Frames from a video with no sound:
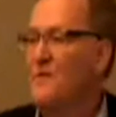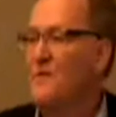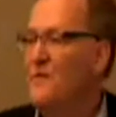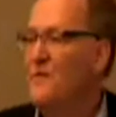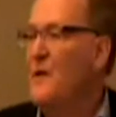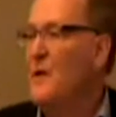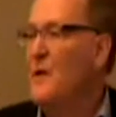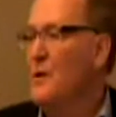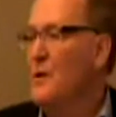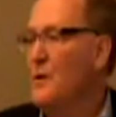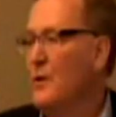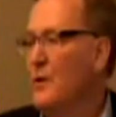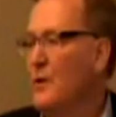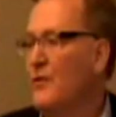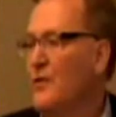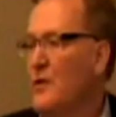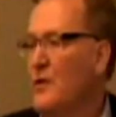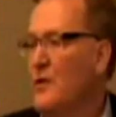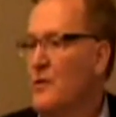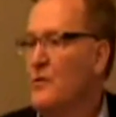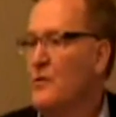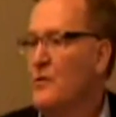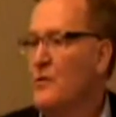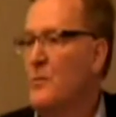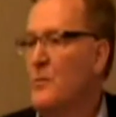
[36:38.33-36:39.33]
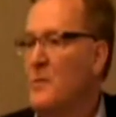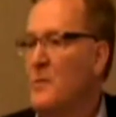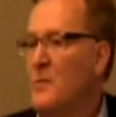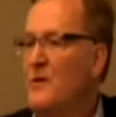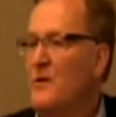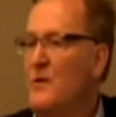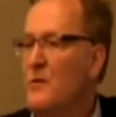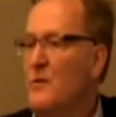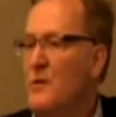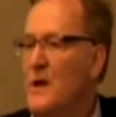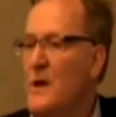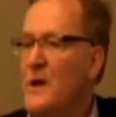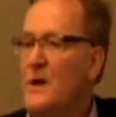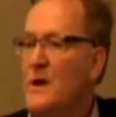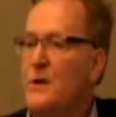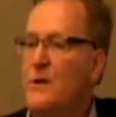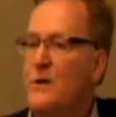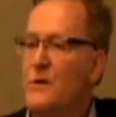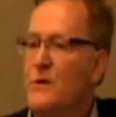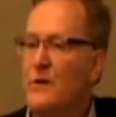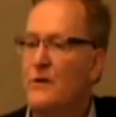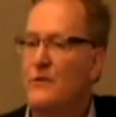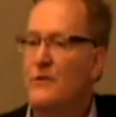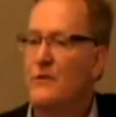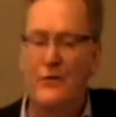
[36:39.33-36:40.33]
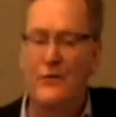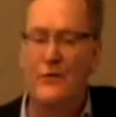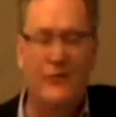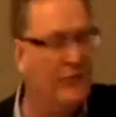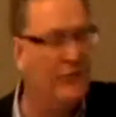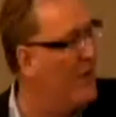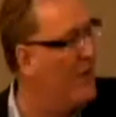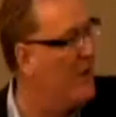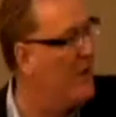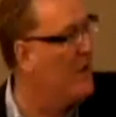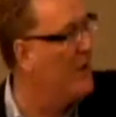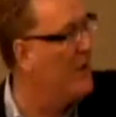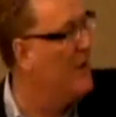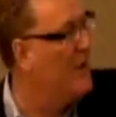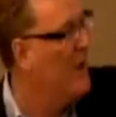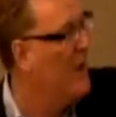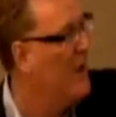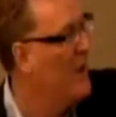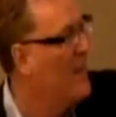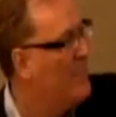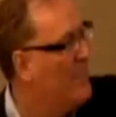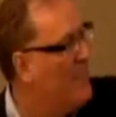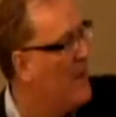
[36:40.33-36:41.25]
of fields that you could be doing. And you can just see